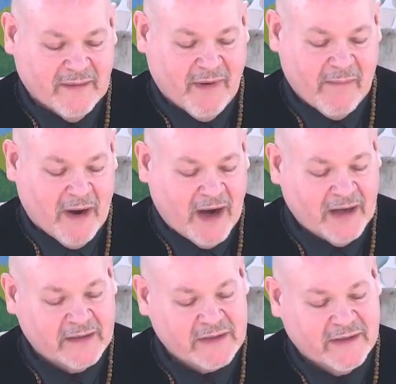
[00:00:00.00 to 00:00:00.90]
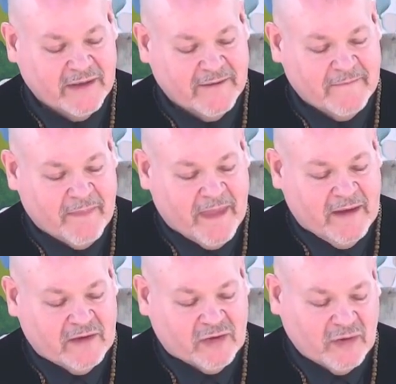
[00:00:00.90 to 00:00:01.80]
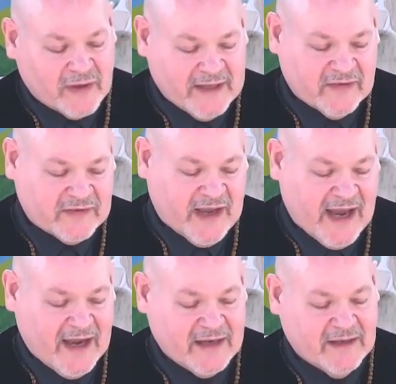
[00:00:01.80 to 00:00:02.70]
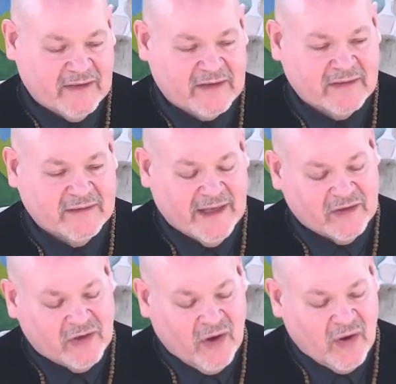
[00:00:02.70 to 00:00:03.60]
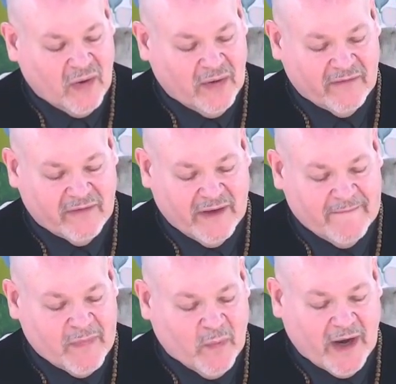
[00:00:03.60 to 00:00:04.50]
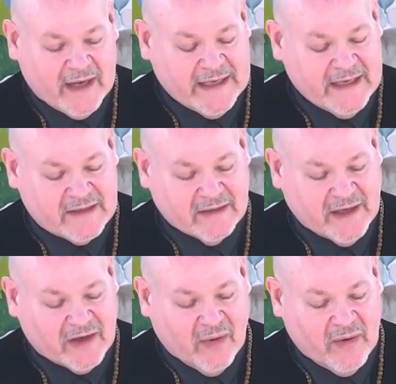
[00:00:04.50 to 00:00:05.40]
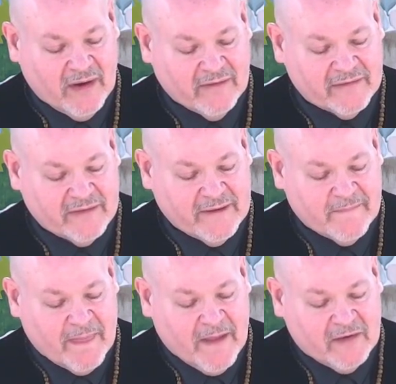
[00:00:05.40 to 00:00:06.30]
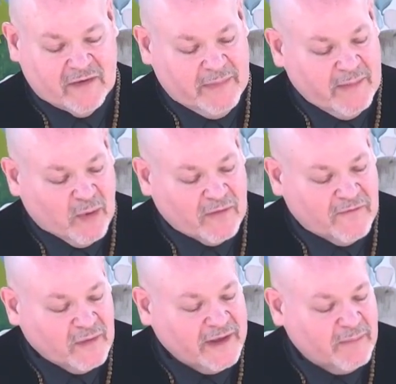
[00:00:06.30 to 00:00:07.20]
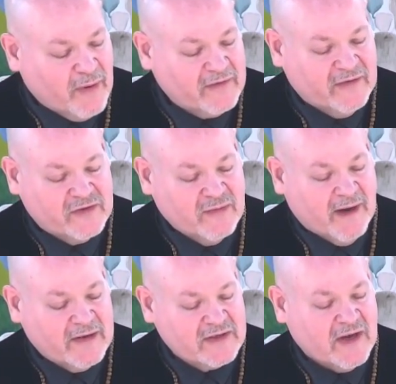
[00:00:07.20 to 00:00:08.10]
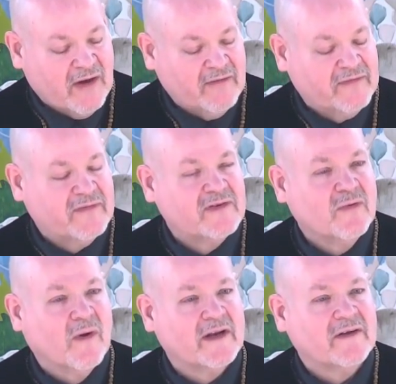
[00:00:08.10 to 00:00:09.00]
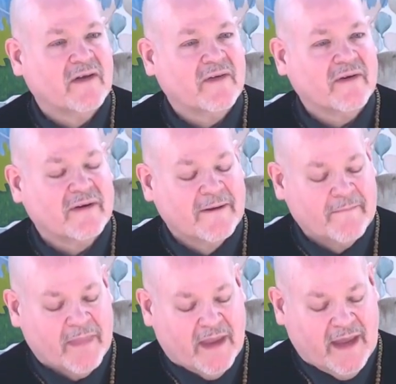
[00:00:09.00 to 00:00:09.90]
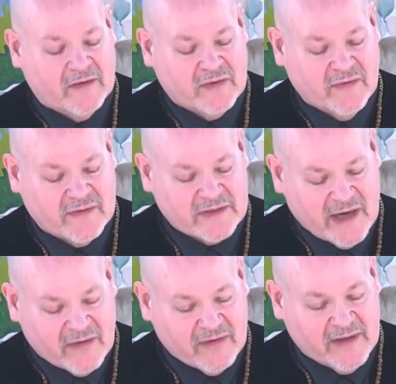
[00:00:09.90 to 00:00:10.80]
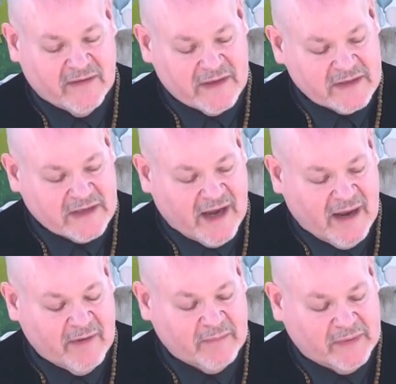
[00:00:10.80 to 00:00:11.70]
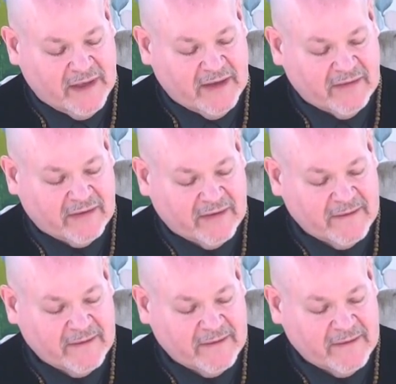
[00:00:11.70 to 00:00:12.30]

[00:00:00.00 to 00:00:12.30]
my mind, to look inside and to let go of what I needed to let go of, to be more fully present to myself, to one another, and to the sacred in this time and place.